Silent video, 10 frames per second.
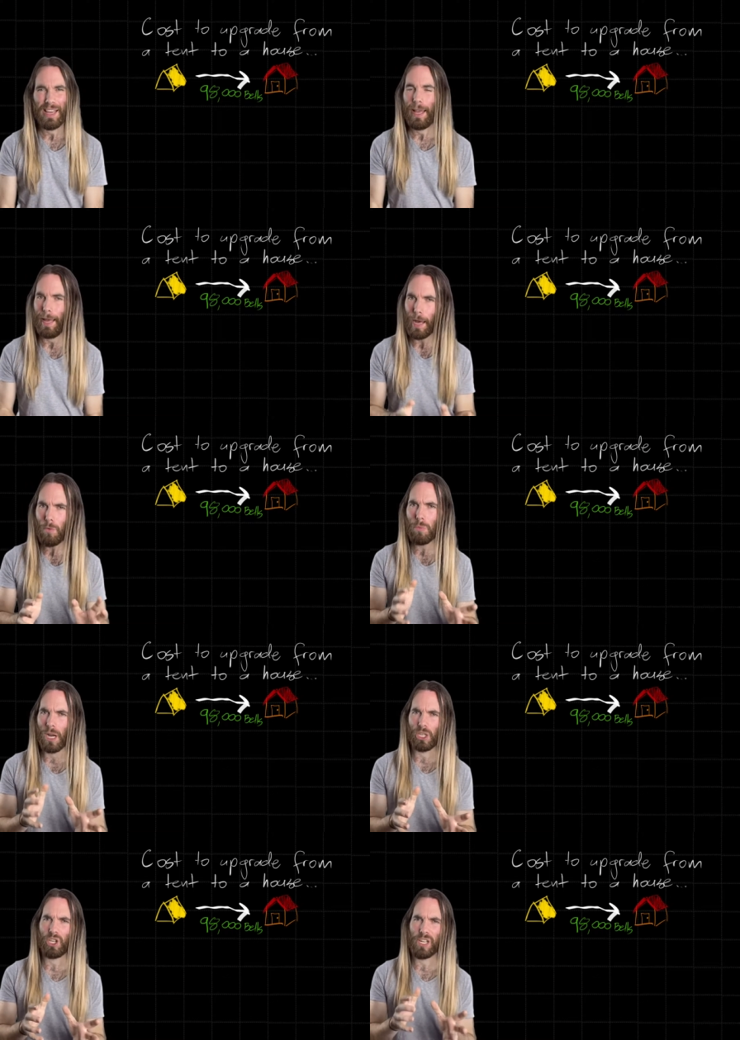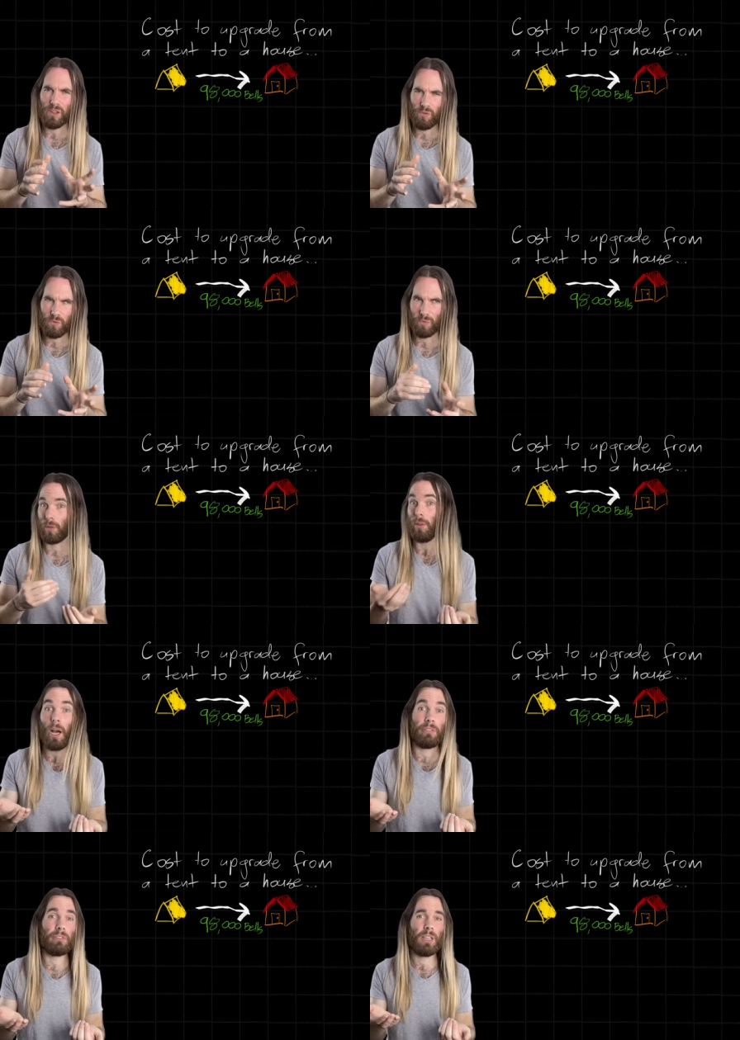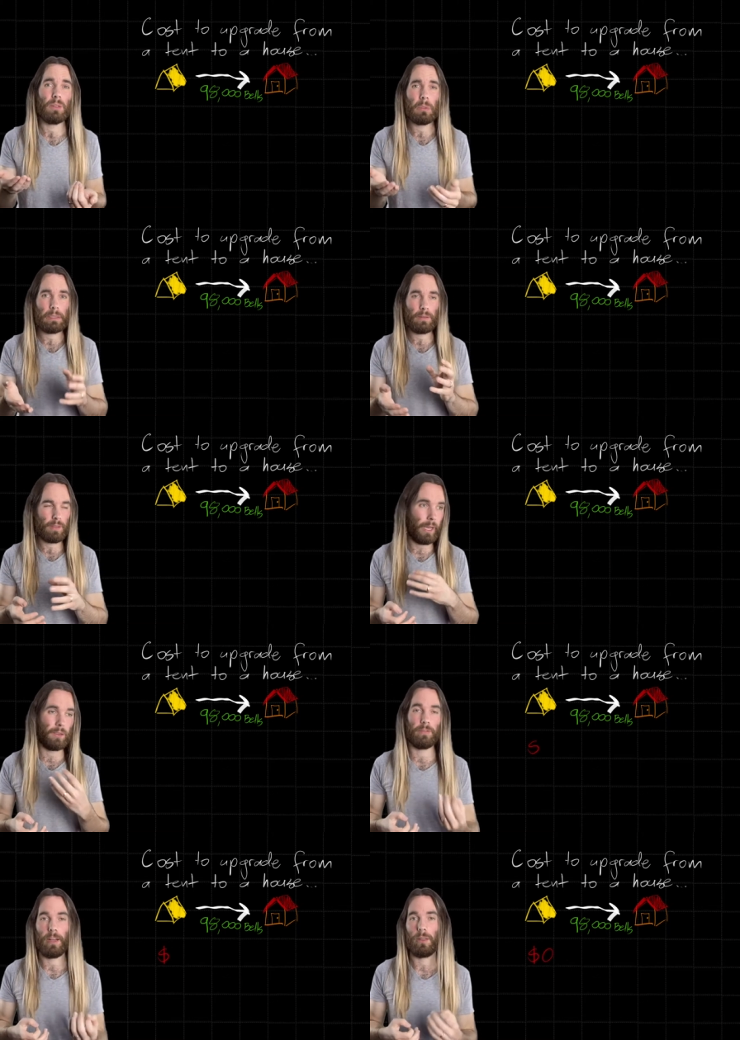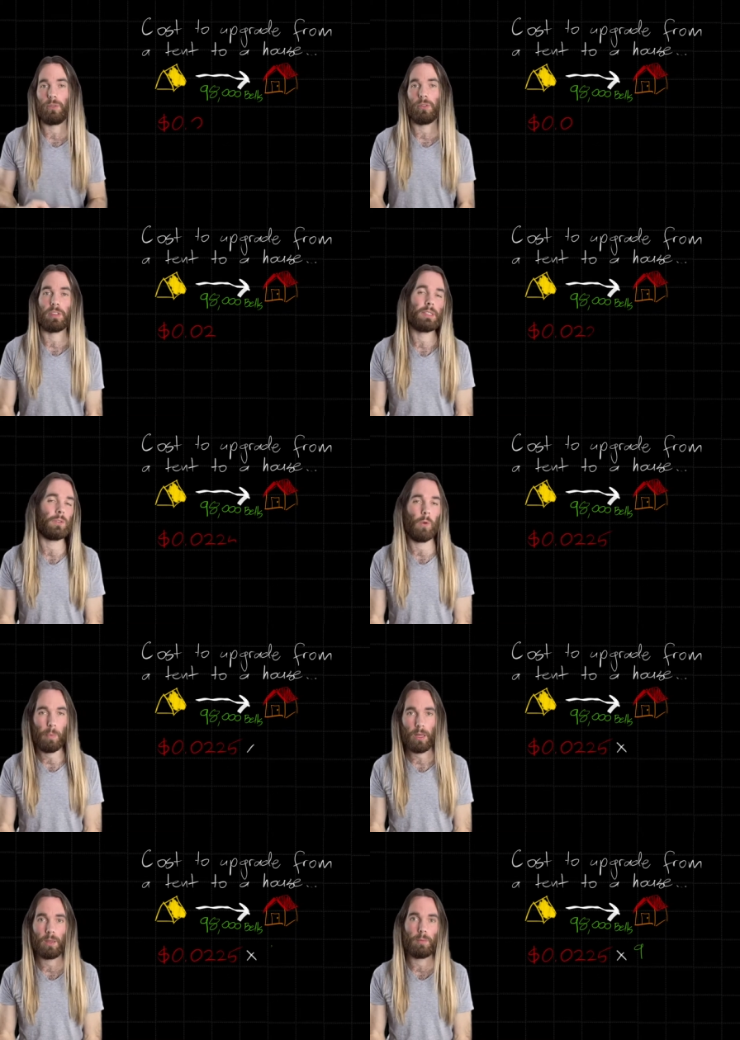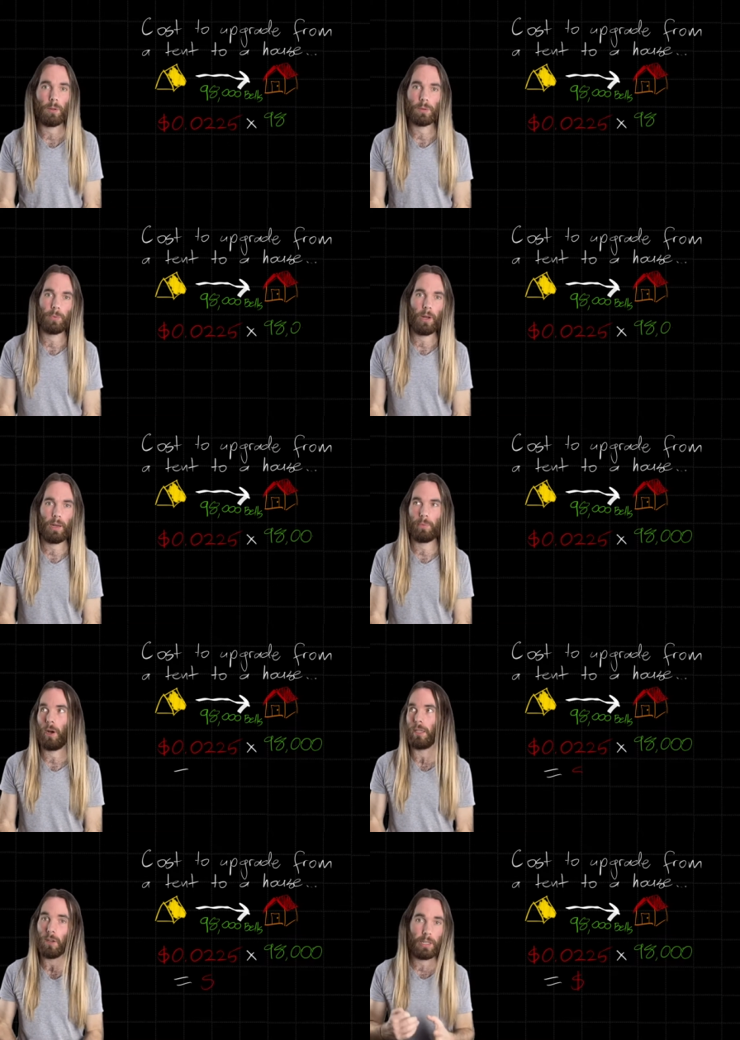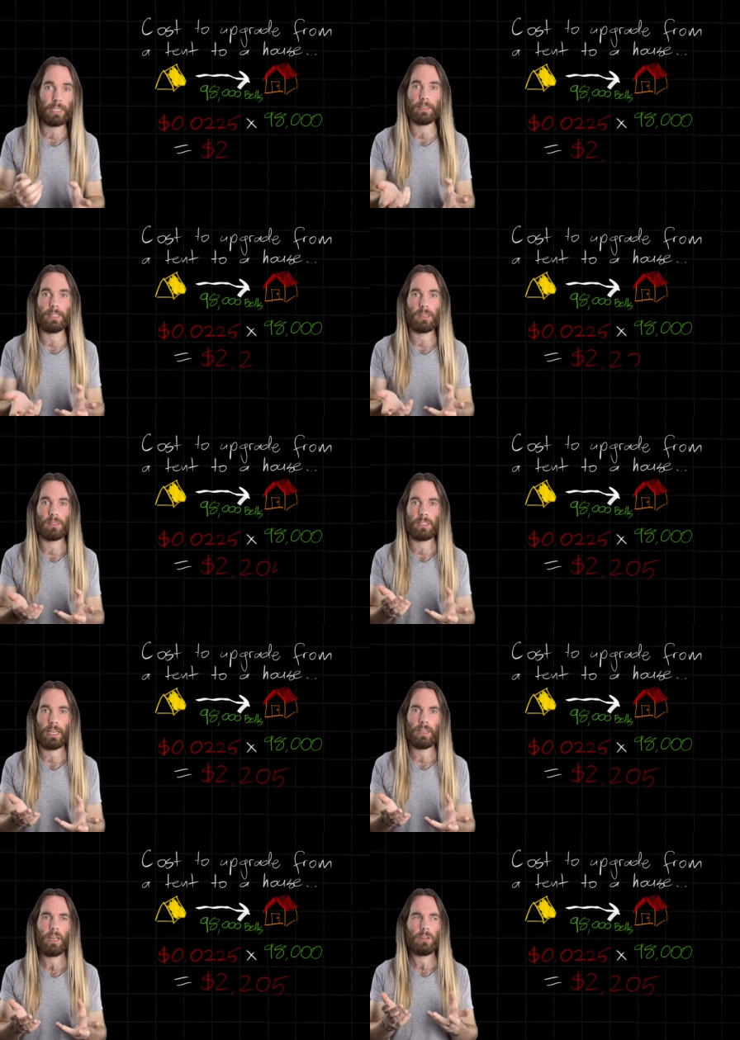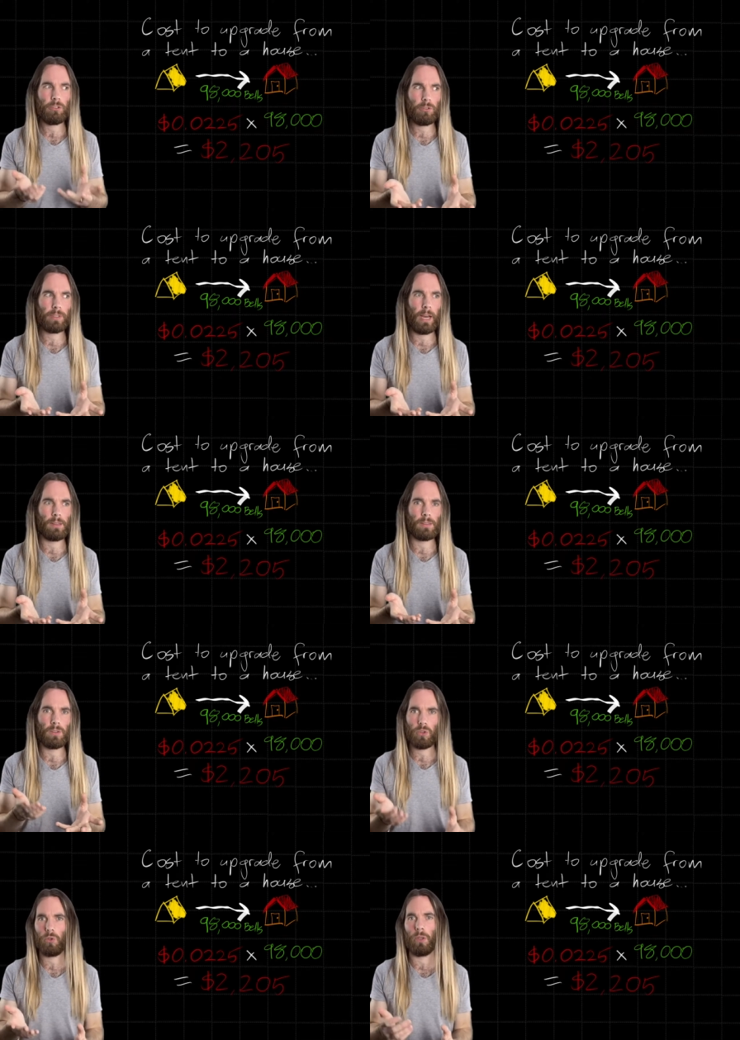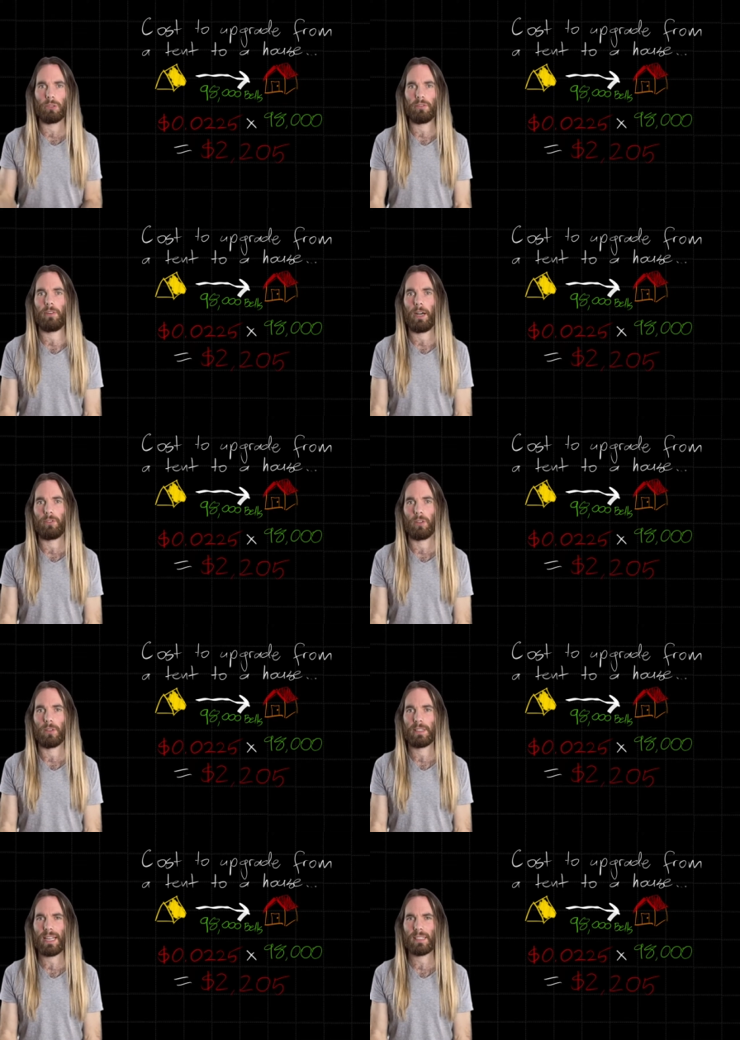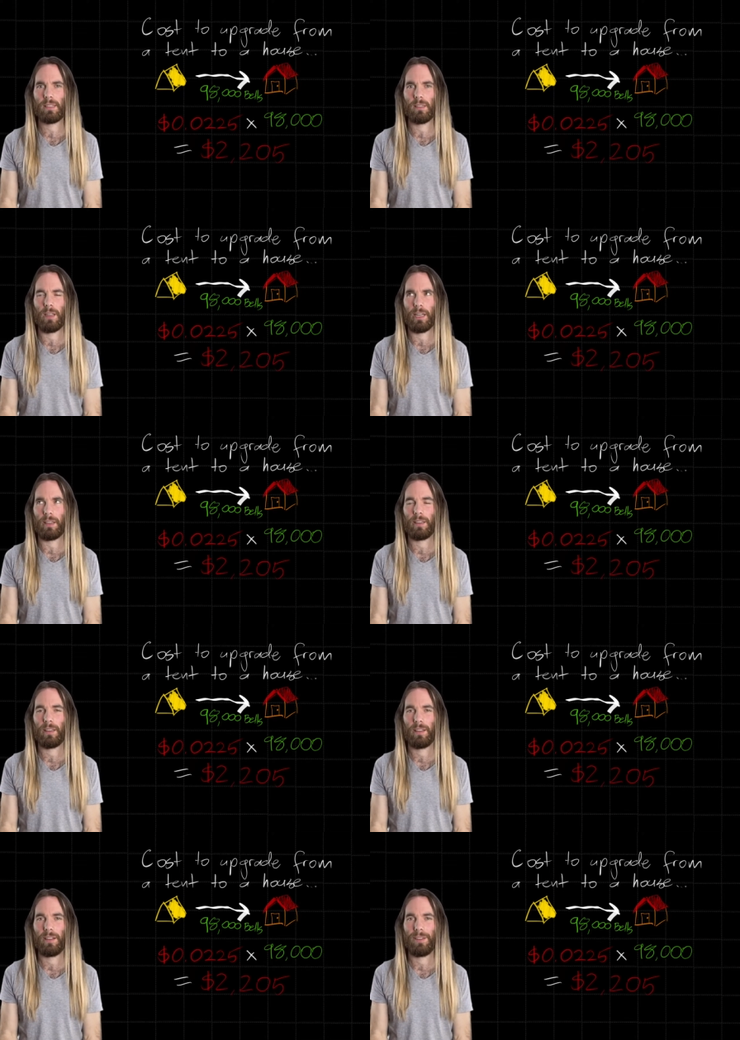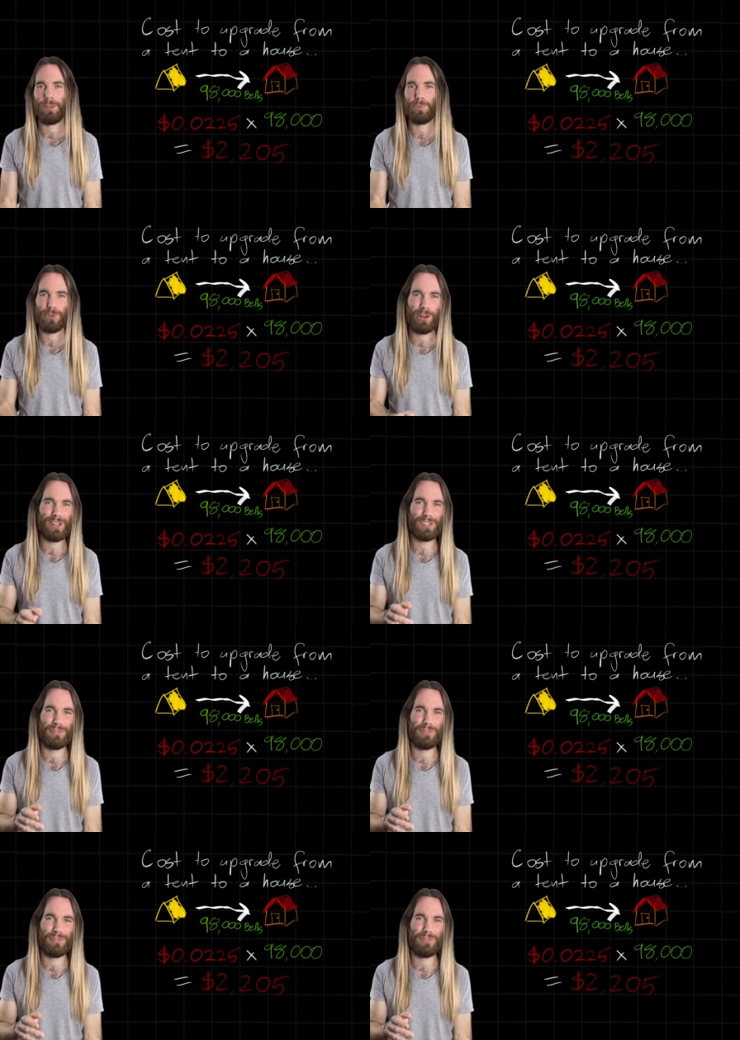how much in real life? Well, take the value of a single bell and multiply it by 98,000 to get $2,205. That's like the price of